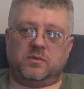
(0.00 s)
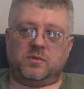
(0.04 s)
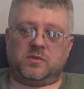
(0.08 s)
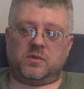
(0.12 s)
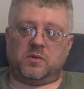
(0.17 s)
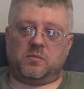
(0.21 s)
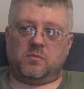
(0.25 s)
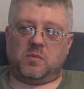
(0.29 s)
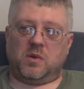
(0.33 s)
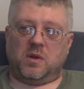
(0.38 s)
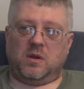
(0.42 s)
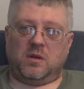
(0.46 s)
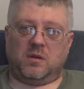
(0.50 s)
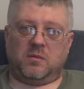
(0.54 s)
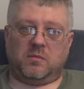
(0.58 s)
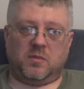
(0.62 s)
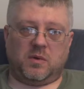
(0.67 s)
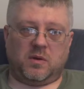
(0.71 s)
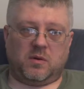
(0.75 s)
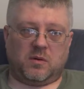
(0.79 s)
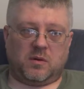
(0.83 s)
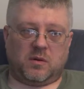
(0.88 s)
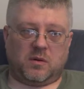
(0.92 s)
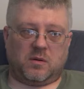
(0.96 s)
To me,
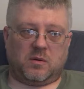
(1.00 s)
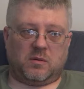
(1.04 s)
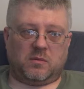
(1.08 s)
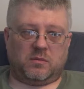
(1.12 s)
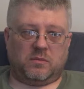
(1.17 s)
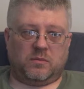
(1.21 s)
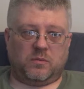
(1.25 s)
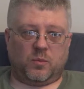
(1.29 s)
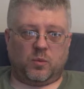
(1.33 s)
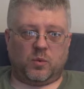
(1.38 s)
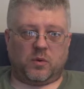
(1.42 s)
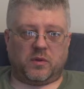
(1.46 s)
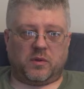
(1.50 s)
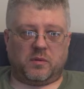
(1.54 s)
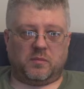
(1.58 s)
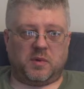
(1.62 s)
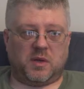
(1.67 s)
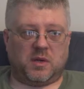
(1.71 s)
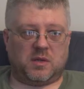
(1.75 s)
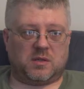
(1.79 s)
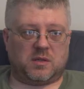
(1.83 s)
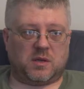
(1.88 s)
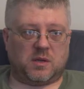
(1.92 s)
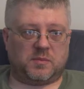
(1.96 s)
one of the
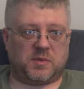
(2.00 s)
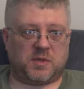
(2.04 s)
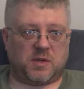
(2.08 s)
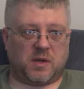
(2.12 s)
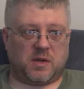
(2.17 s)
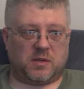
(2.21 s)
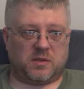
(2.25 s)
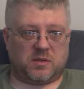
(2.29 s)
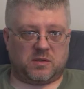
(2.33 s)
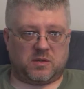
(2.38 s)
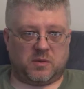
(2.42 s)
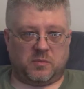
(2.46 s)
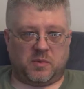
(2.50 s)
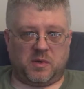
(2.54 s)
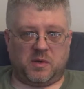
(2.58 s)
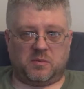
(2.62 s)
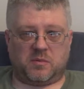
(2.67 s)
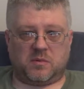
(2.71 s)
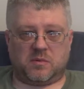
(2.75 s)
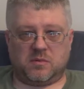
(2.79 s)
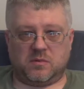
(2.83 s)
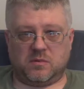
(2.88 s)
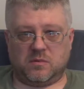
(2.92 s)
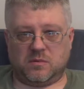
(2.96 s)
biggest upsides is the
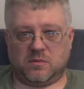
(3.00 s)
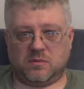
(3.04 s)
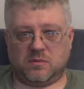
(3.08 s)
people.